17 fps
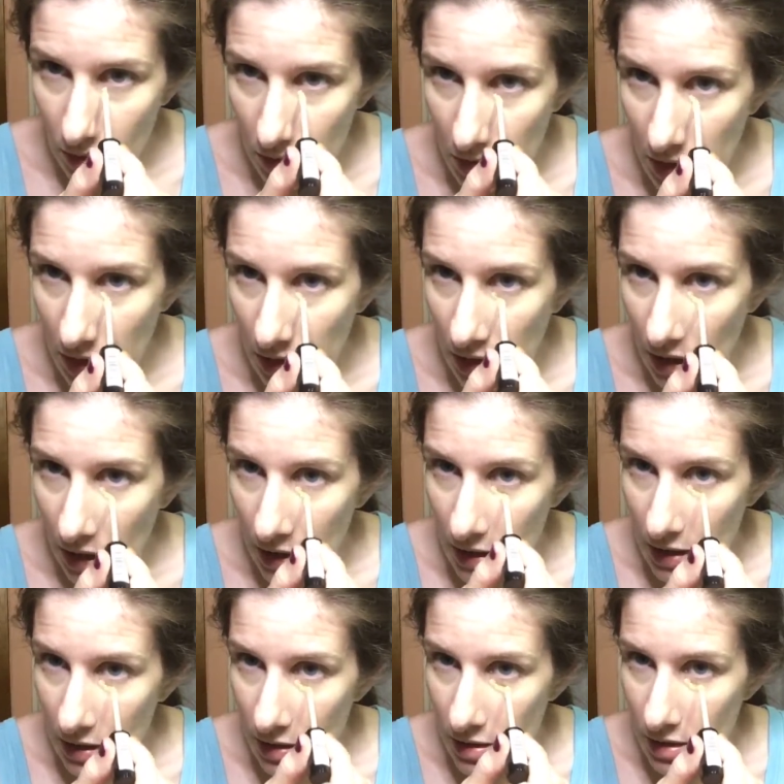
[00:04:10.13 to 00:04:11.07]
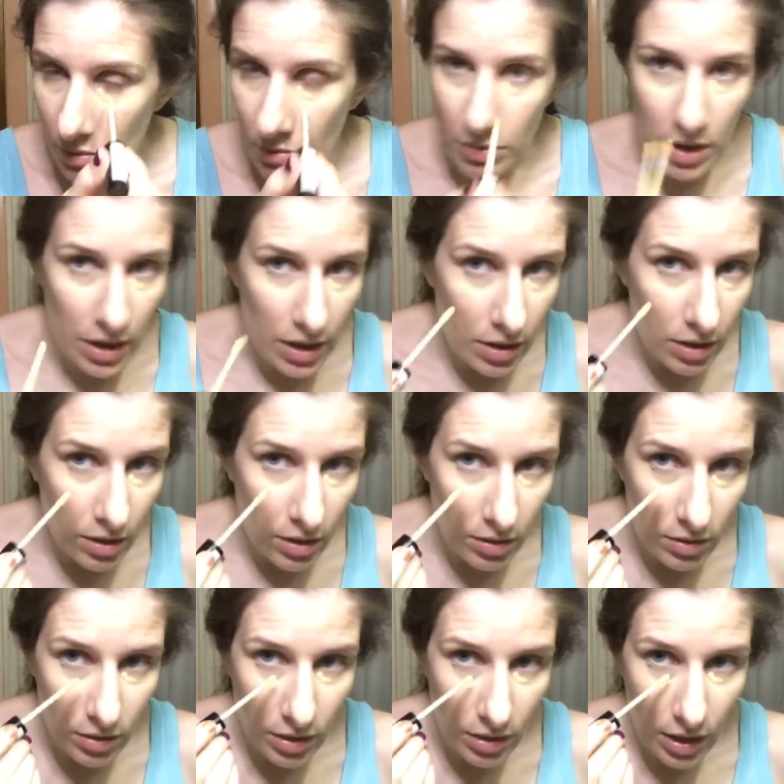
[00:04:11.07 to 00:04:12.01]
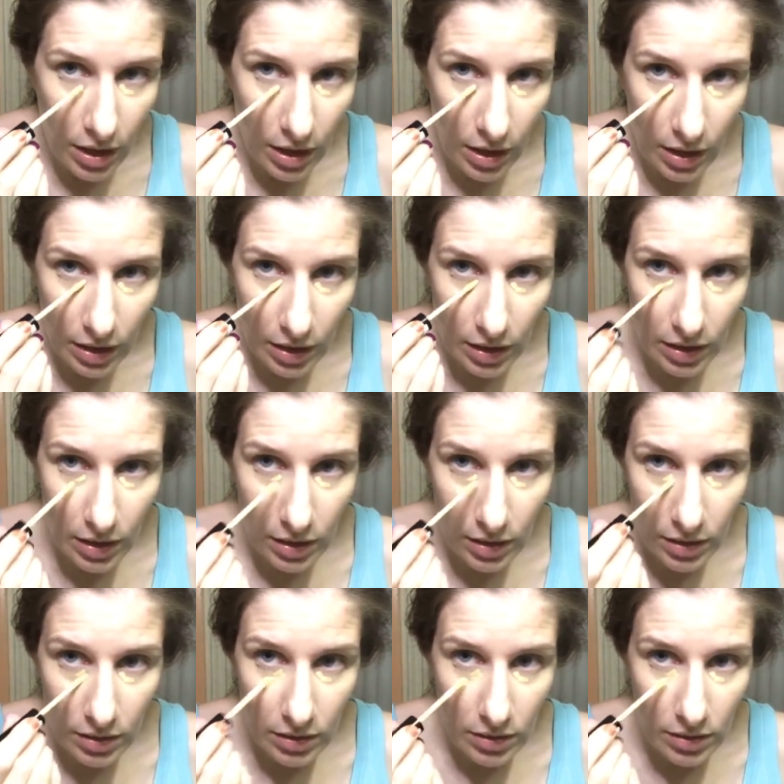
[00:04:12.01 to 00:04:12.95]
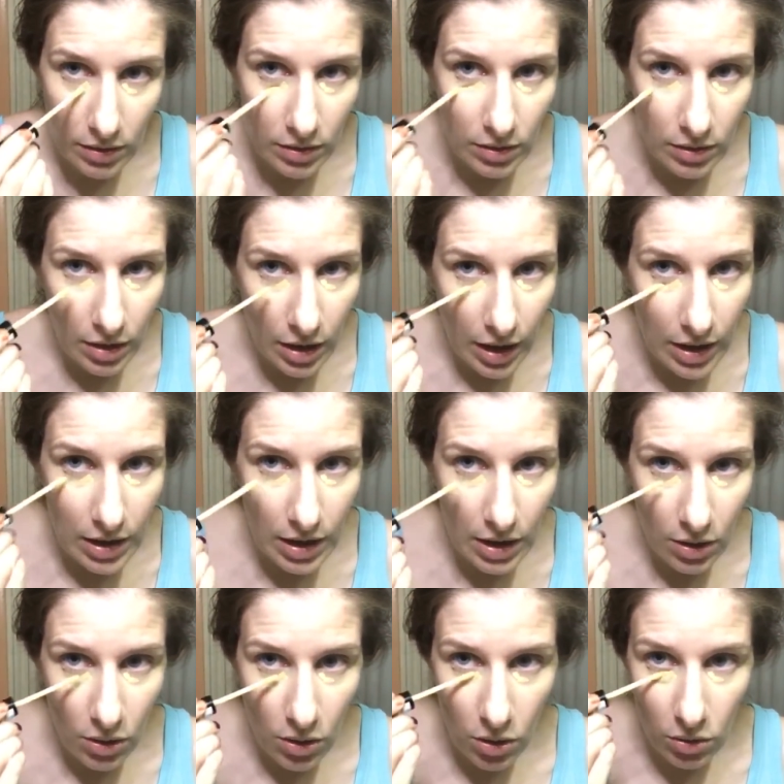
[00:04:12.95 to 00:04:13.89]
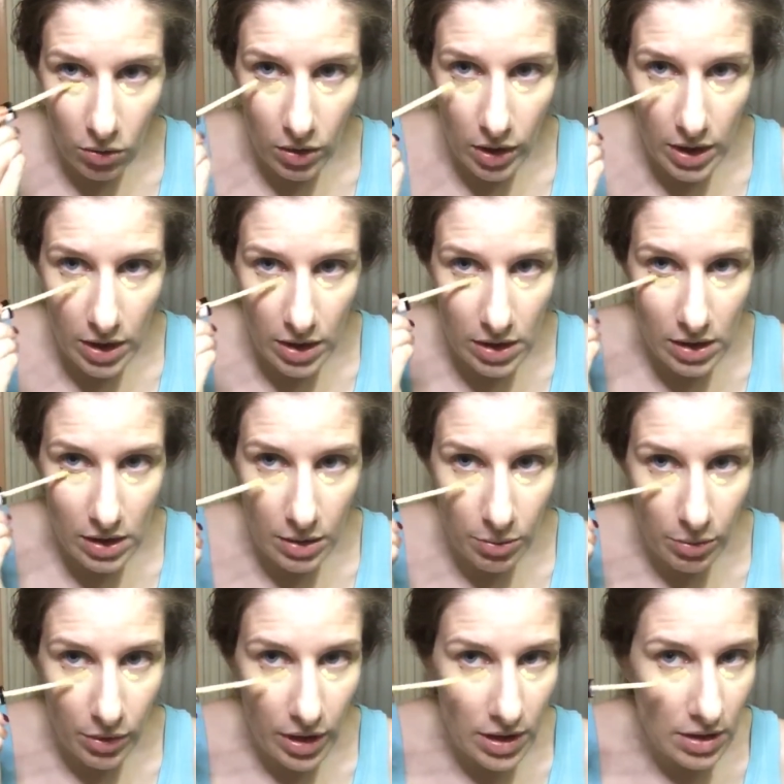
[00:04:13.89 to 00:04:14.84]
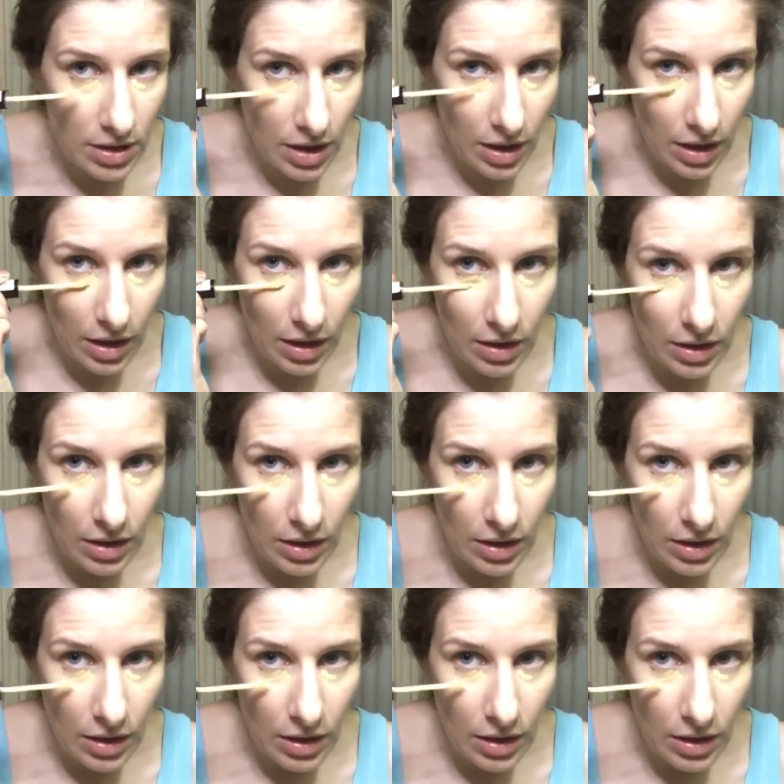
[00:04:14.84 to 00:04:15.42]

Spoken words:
Like I need some here, and I didn't get a whole lot of sleep last night.